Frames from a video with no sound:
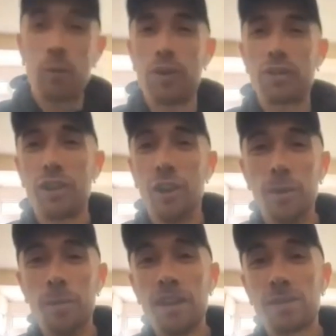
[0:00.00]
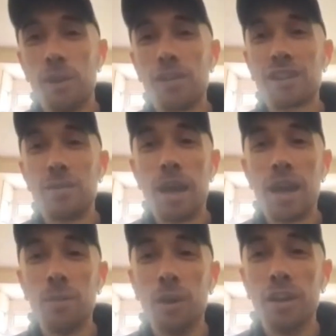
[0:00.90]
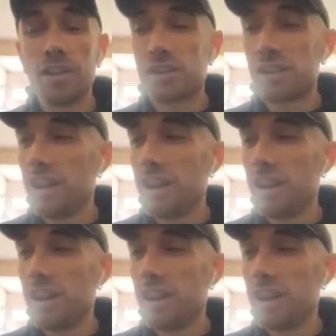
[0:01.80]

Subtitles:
wardrobe, and it's mostly band merch.